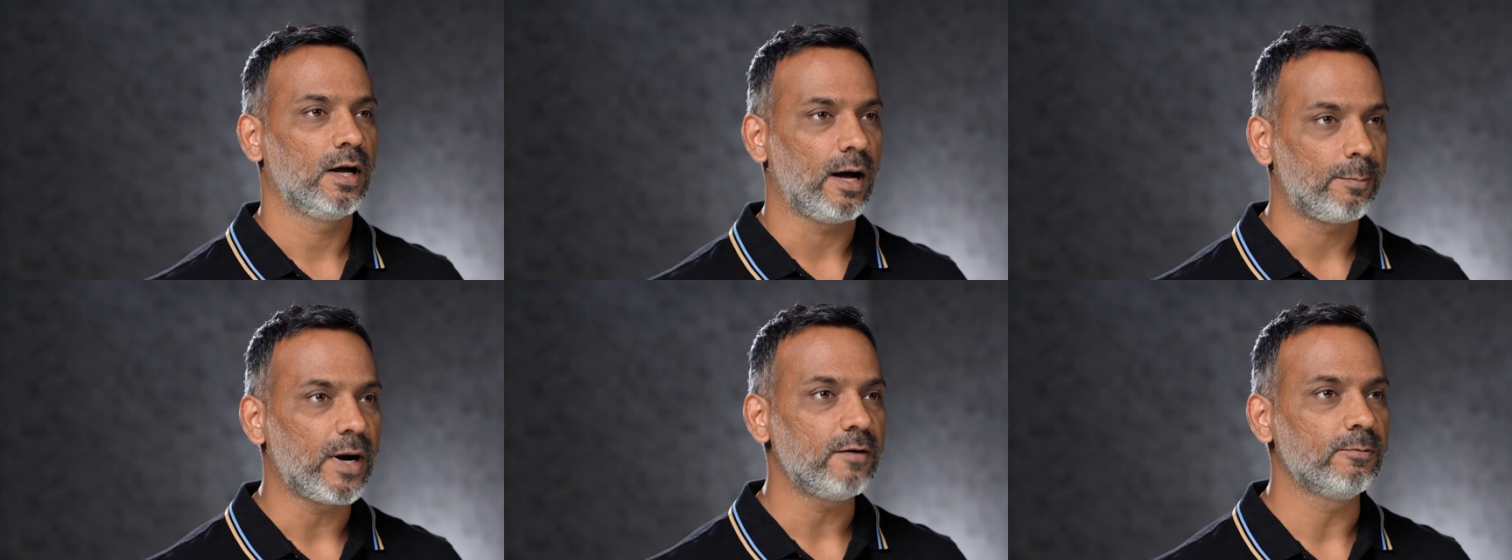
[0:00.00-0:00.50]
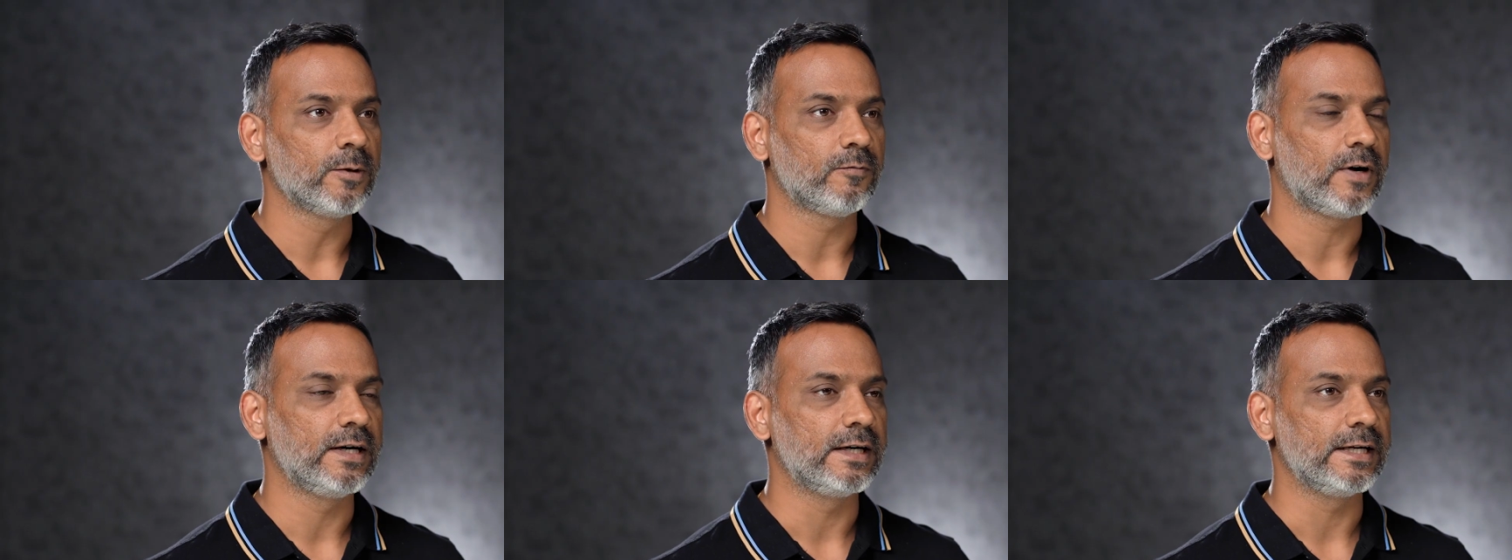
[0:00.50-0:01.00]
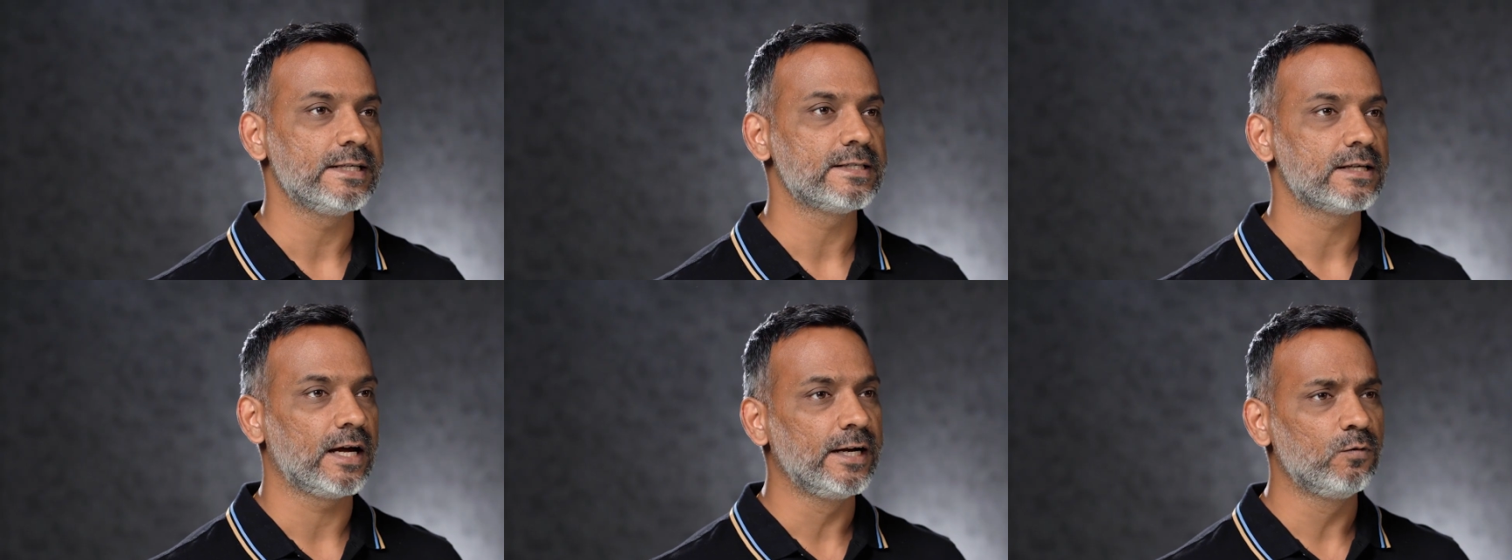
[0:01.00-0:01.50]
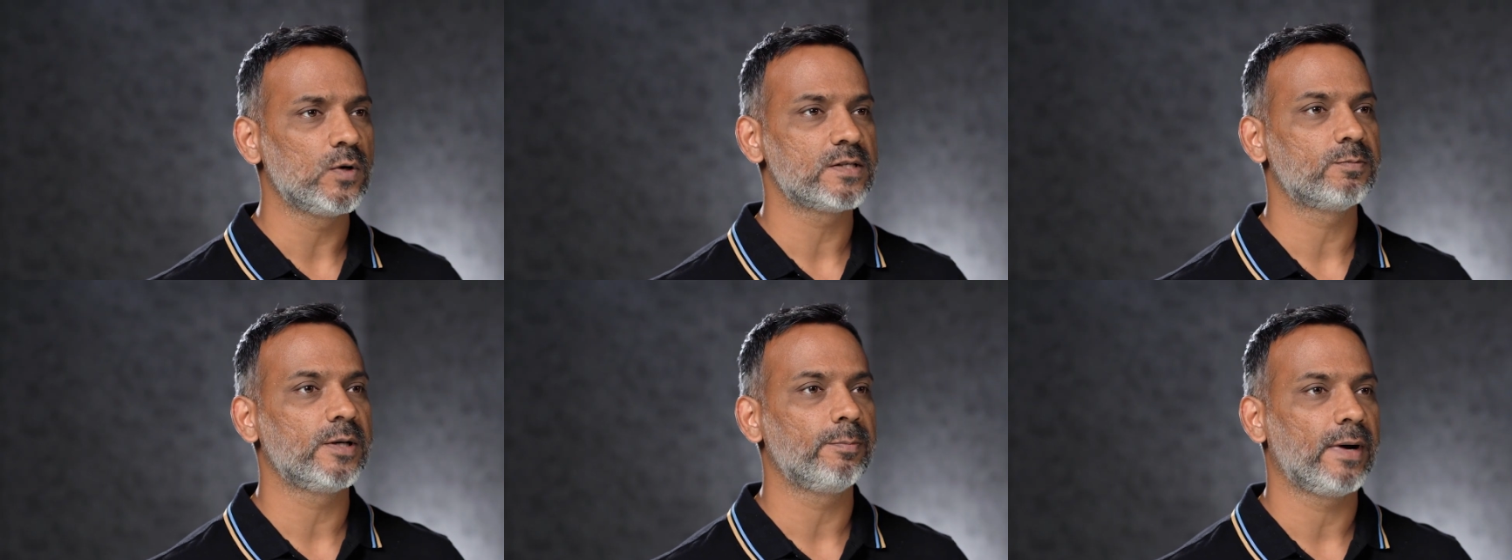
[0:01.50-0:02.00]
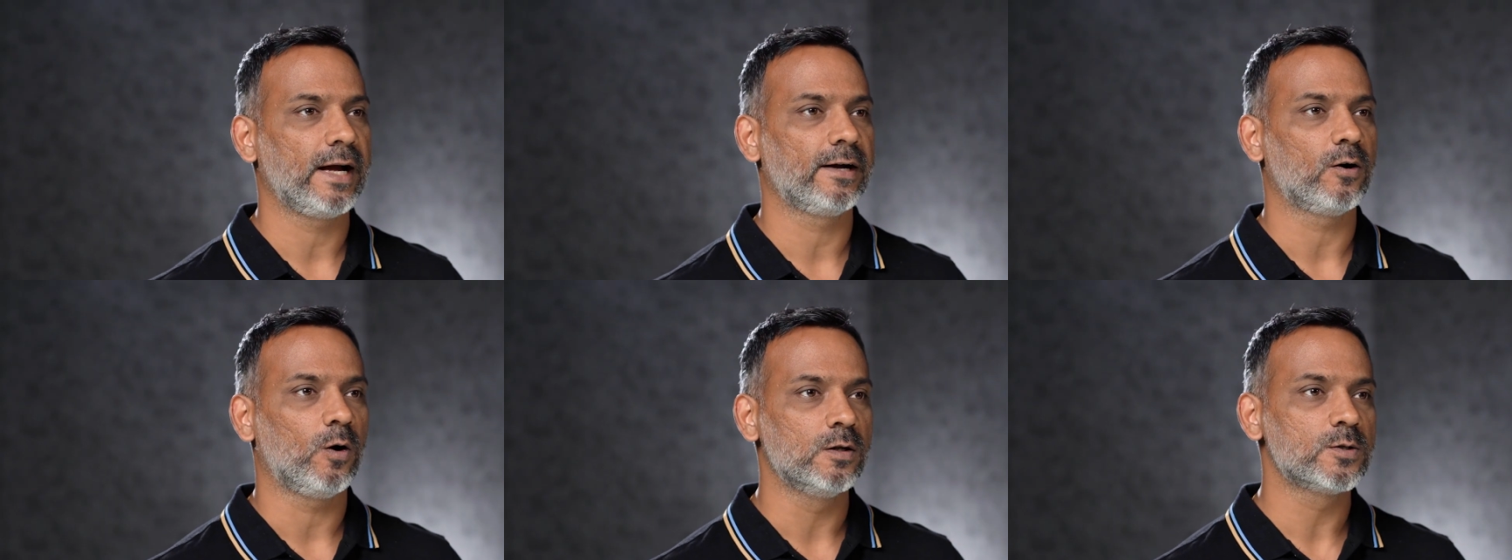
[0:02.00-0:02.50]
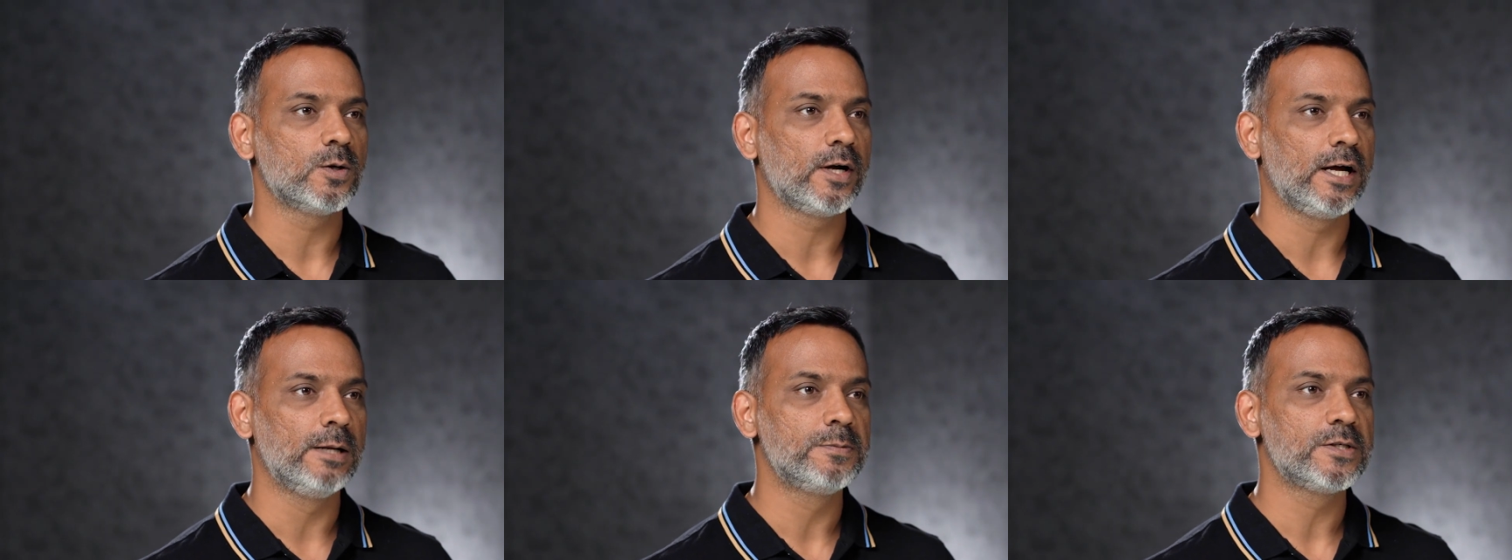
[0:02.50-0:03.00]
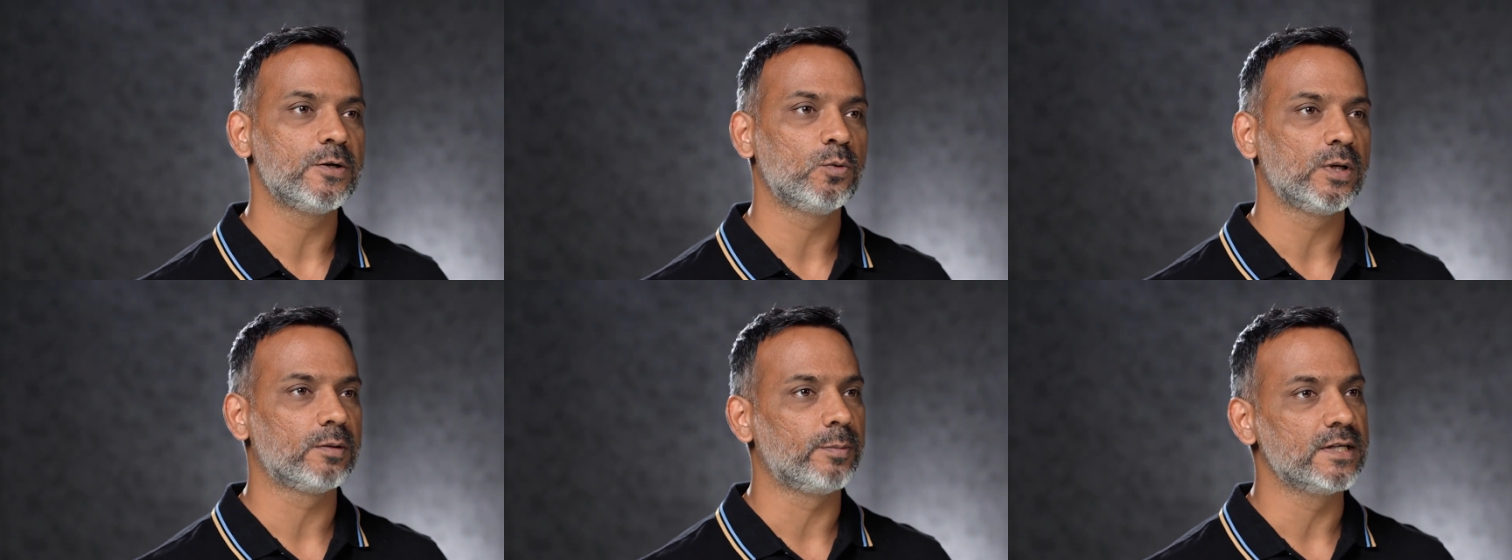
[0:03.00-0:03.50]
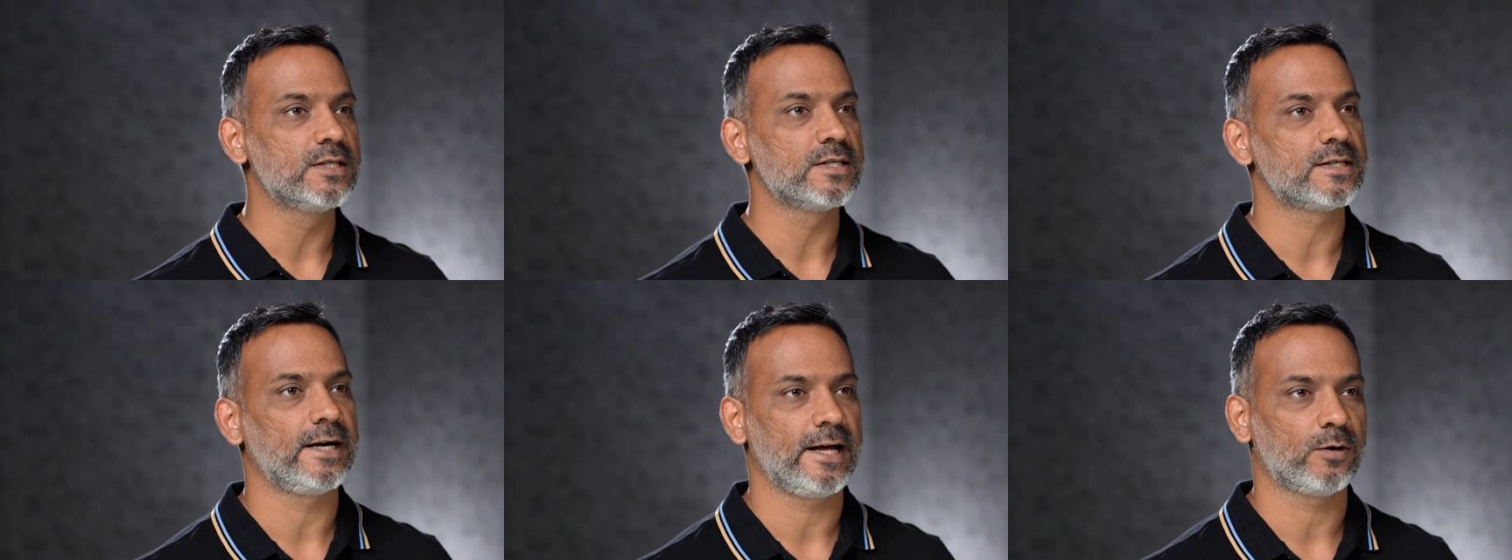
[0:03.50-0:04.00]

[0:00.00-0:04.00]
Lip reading: Apart from the fundraise, an investment bank also helps you with mergers and